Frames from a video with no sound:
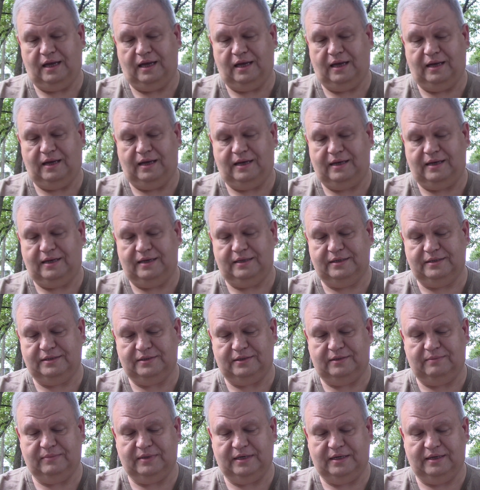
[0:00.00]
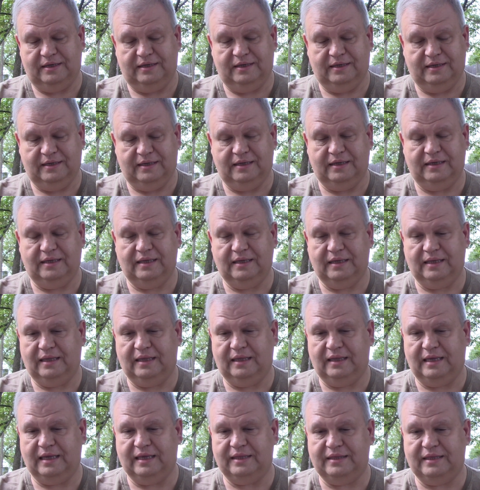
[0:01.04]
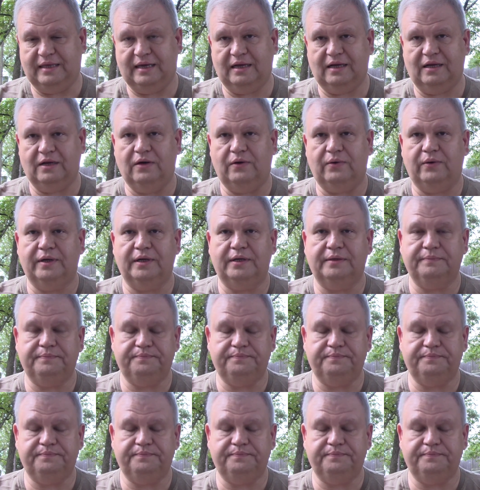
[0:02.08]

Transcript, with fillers: Uh, so I'm gonna get that going.